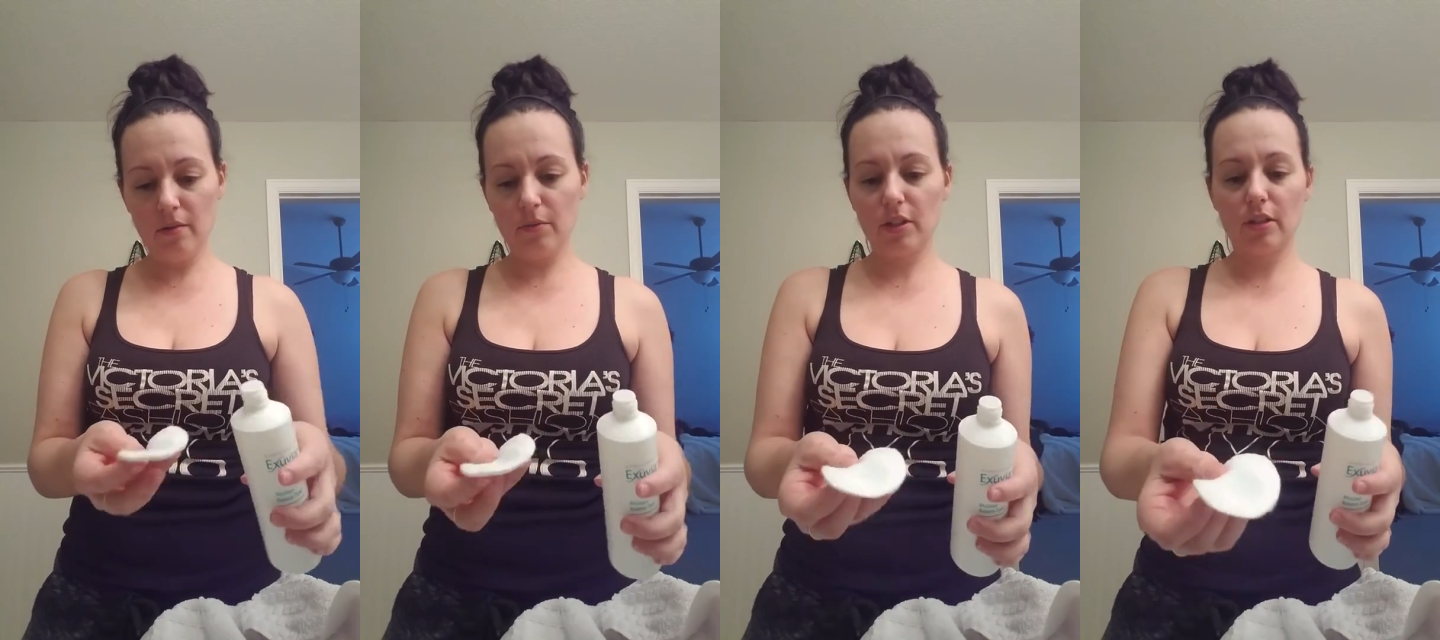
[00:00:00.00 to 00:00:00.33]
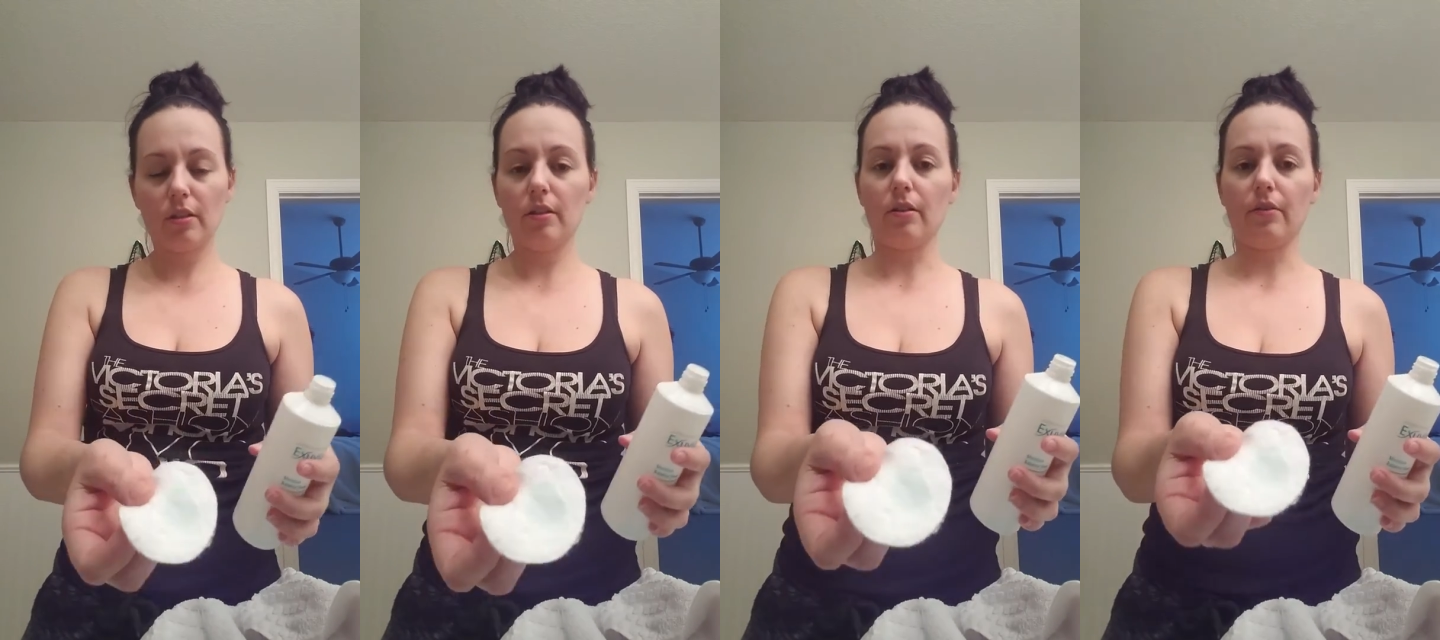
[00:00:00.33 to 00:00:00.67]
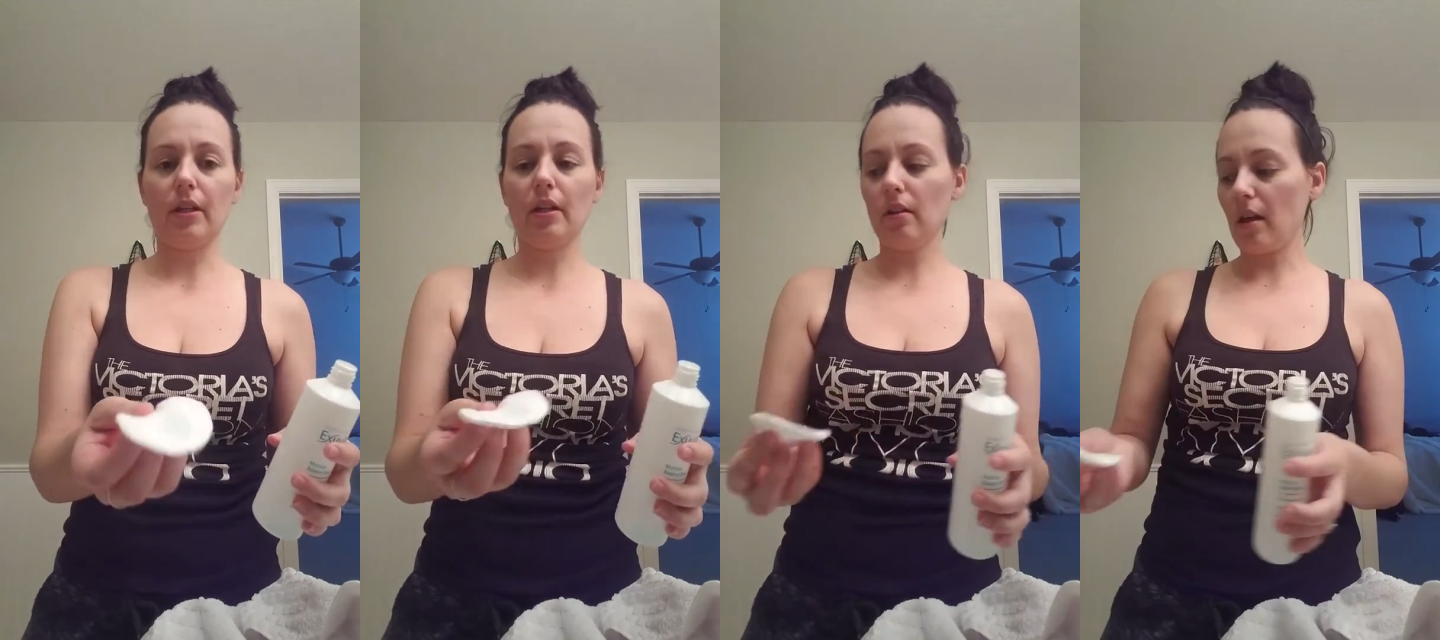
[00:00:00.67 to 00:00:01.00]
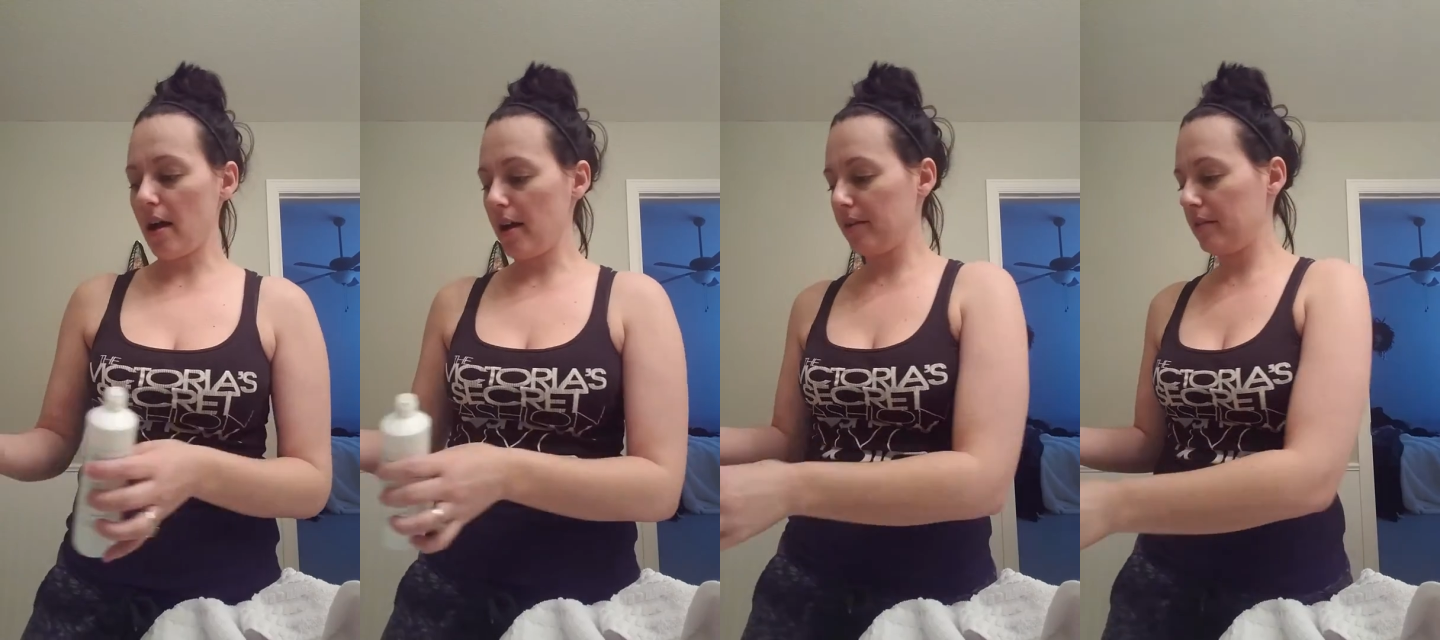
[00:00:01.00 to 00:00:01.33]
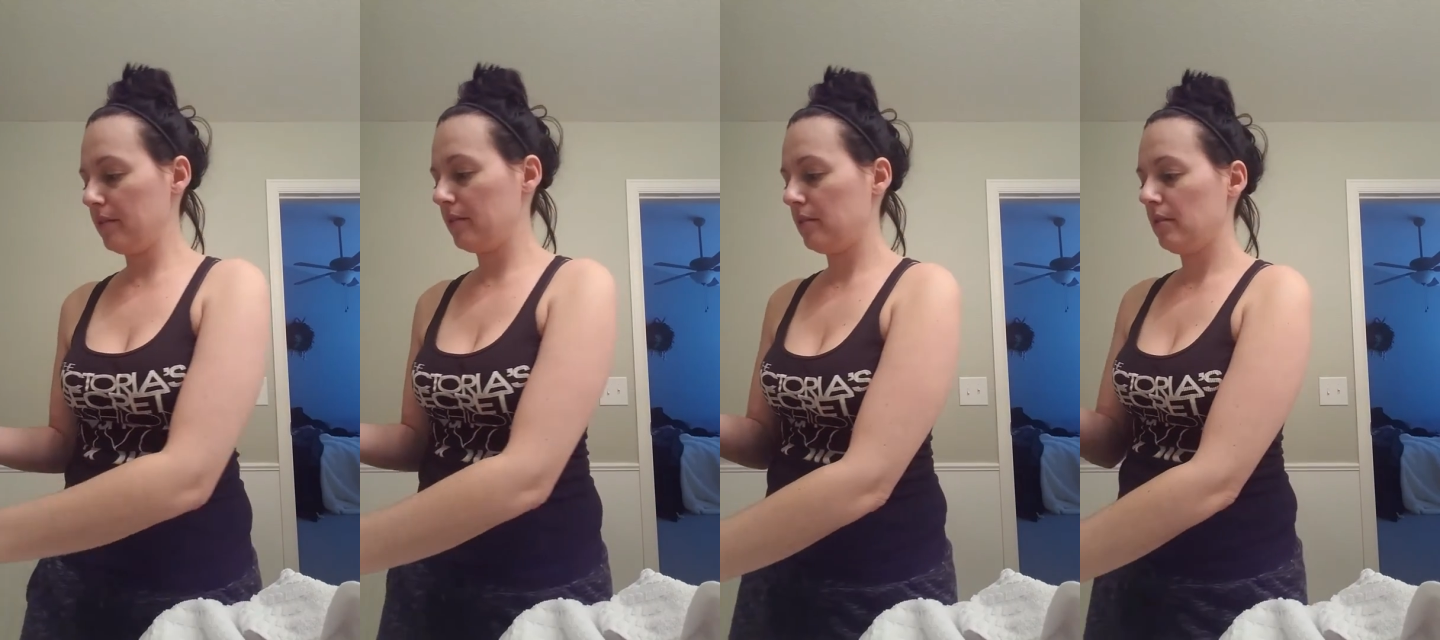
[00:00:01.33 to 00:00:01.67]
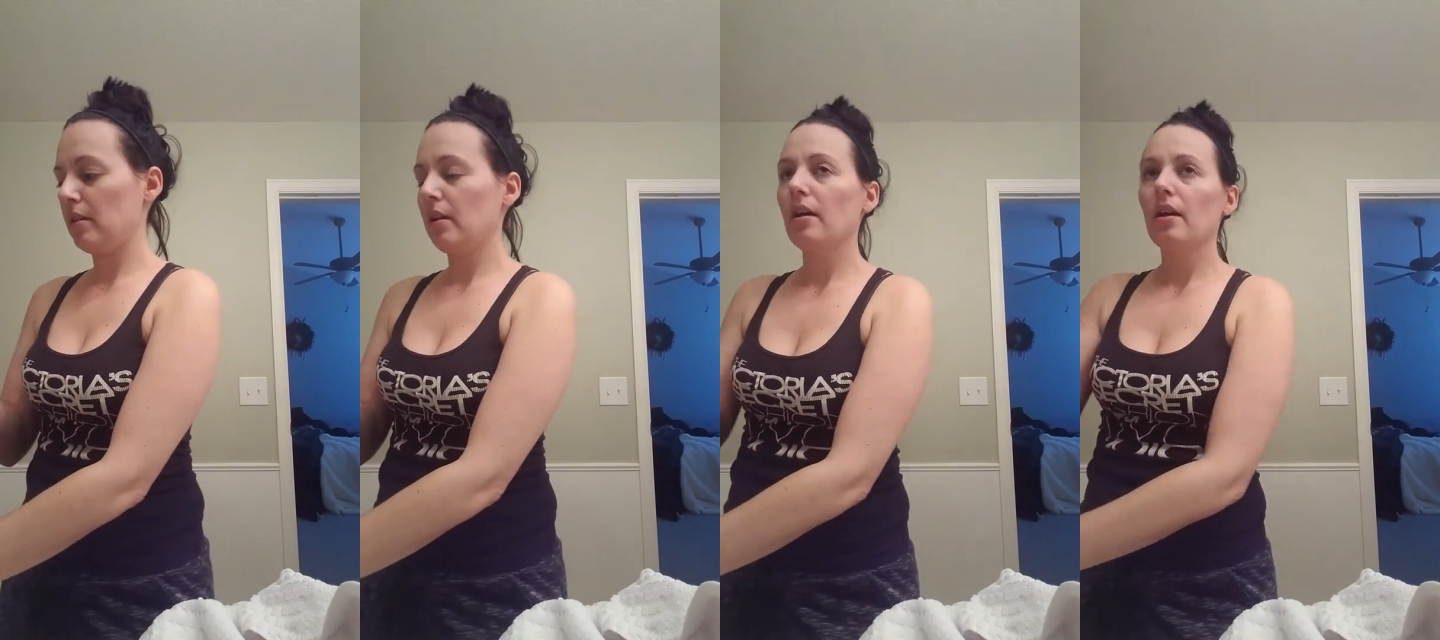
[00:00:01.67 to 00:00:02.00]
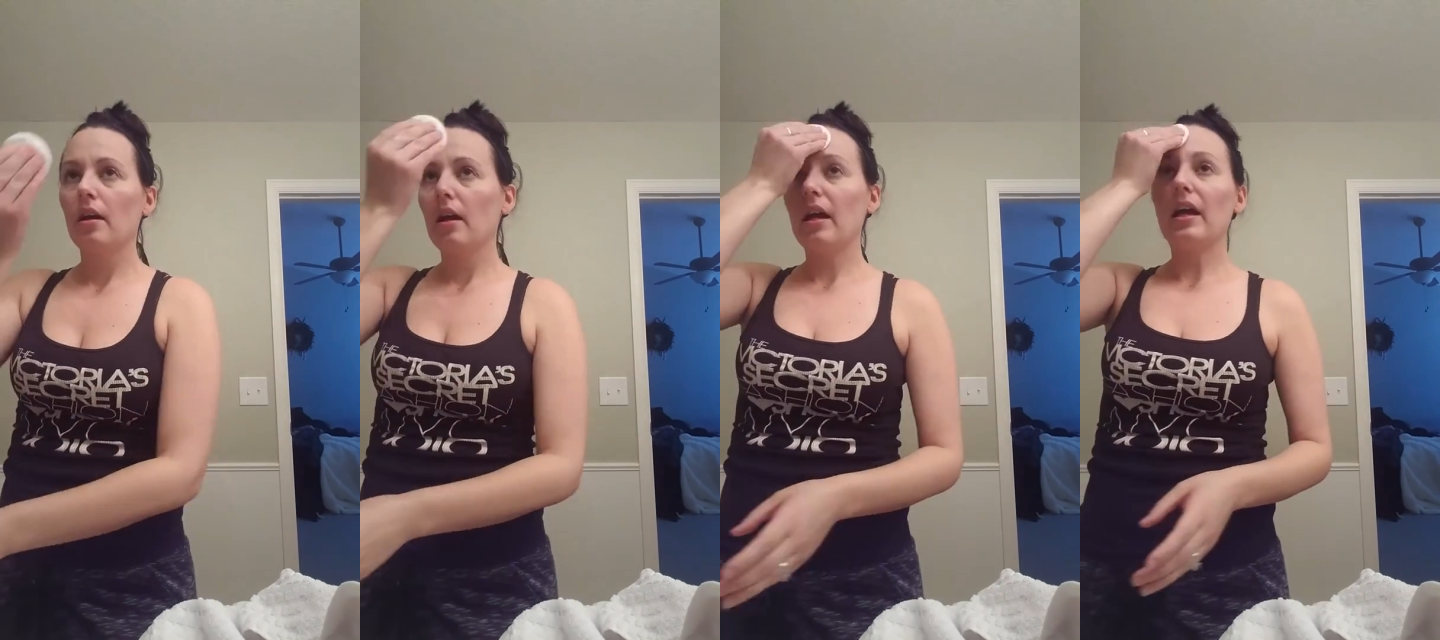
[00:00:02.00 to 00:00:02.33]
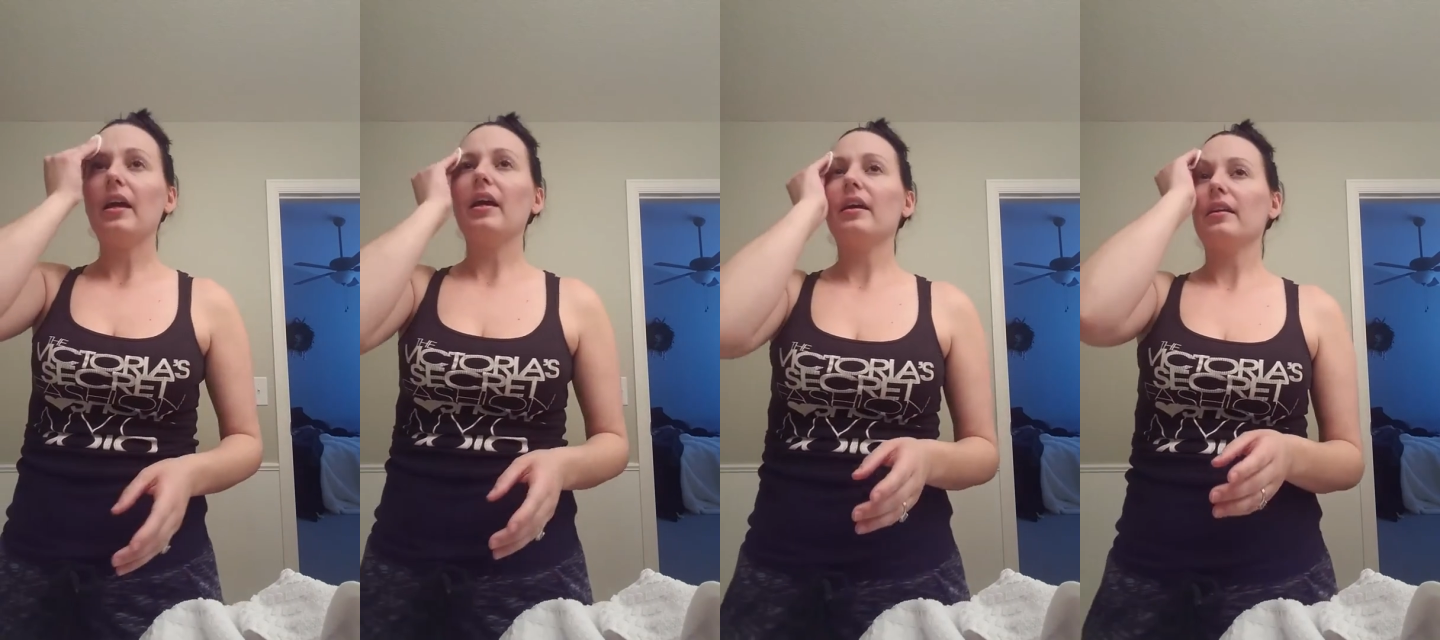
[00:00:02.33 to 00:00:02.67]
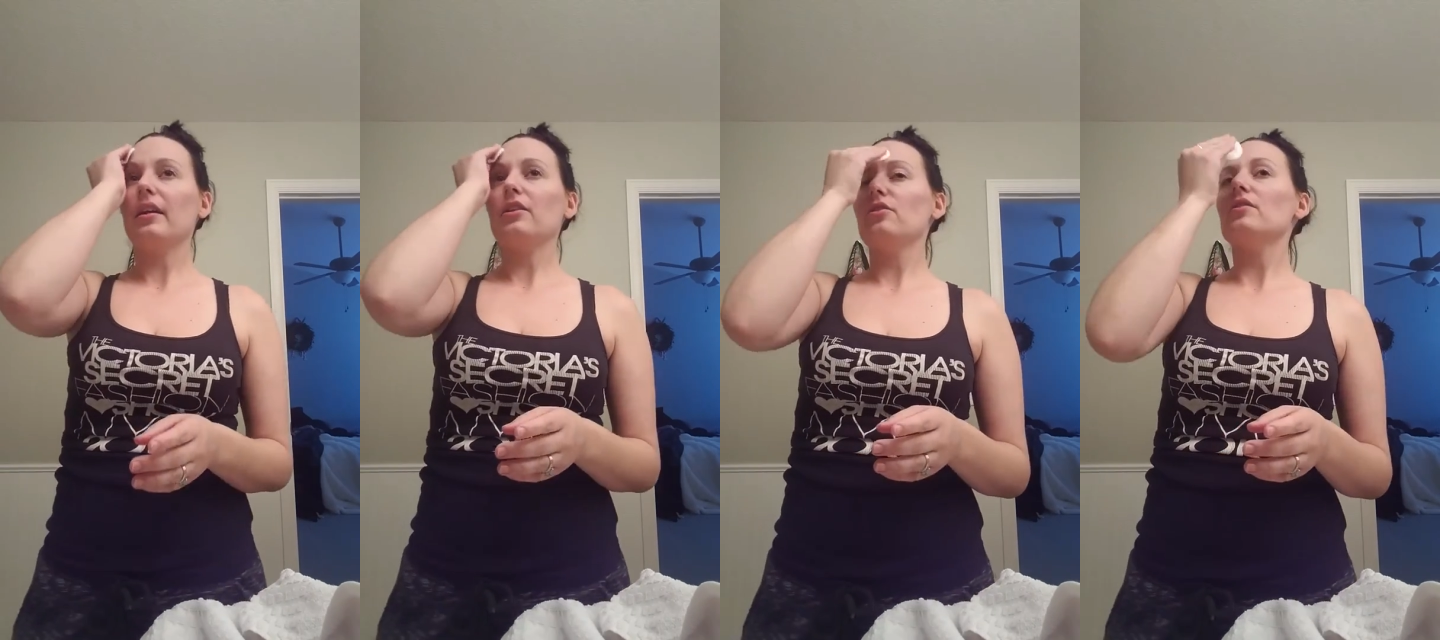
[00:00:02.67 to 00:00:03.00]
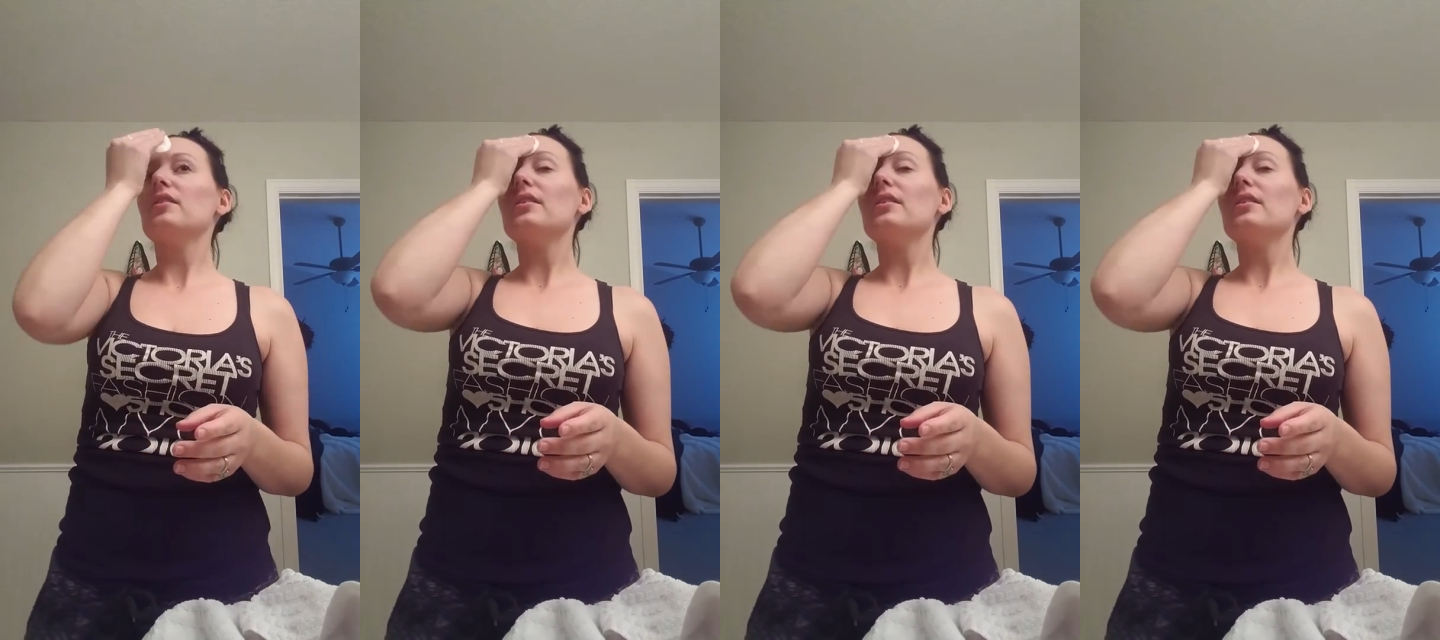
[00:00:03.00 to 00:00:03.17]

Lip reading: which you don't need a lot. And I use